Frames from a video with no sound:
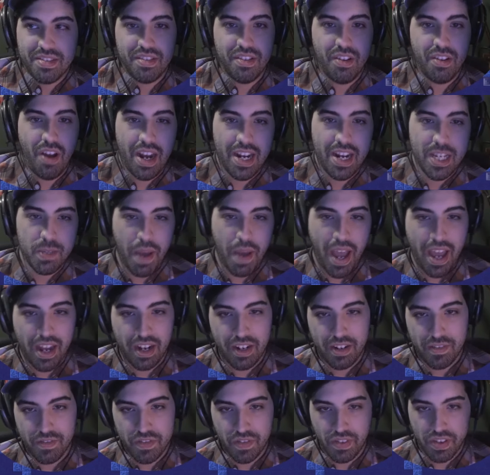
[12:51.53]
not as bad
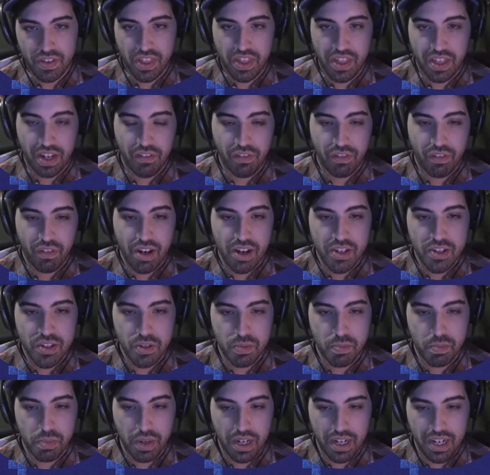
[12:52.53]
of a thing for us,
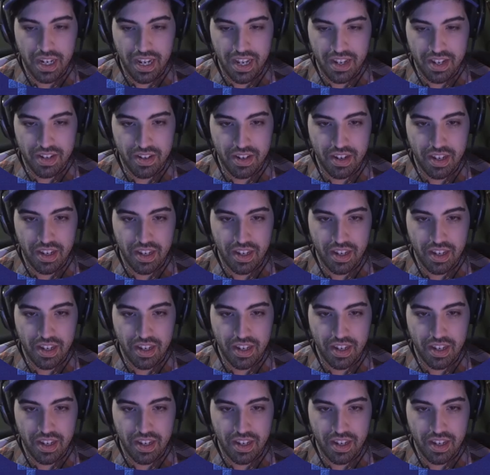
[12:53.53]
but it